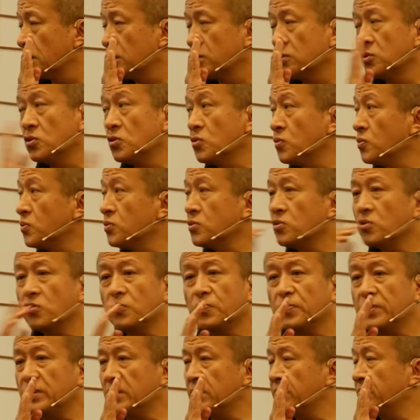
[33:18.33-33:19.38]
you will not
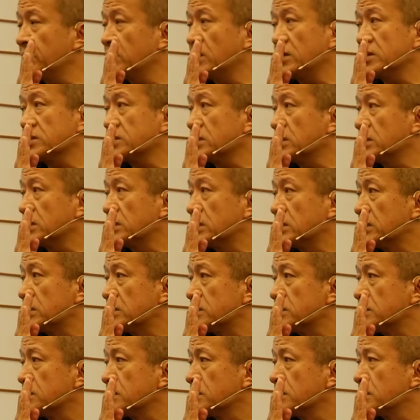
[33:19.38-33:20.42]
be even asking
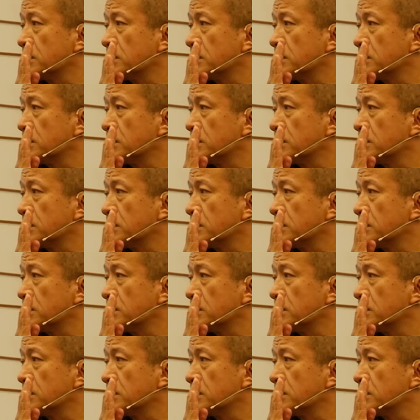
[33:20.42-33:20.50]
this.